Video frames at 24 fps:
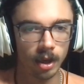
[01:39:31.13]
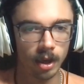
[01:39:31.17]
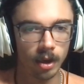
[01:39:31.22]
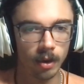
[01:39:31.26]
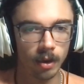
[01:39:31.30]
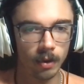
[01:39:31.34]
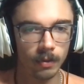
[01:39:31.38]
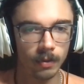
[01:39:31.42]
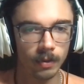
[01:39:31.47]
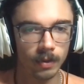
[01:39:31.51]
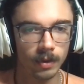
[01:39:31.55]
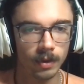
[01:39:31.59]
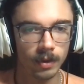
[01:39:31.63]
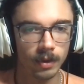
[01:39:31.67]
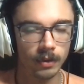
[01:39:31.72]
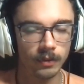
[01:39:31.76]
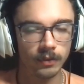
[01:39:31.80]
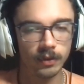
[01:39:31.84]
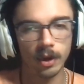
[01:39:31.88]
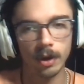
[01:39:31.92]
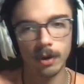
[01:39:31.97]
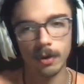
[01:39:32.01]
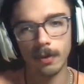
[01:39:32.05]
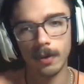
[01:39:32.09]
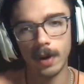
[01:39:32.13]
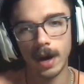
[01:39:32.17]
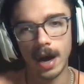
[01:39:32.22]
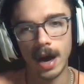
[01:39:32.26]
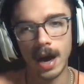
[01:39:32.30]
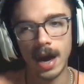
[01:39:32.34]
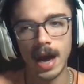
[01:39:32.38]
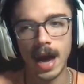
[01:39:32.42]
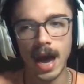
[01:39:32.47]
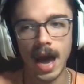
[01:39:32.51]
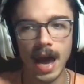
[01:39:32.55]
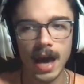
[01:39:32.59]
you know? So
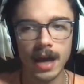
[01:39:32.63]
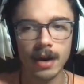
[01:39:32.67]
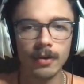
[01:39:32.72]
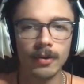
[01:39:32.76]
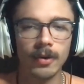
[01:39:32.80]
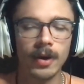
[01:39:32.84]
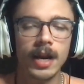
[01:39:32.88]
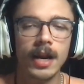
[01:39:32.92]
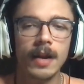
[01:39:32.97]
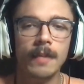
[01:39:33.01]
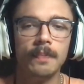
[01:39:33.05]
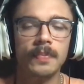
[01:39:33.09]
I don't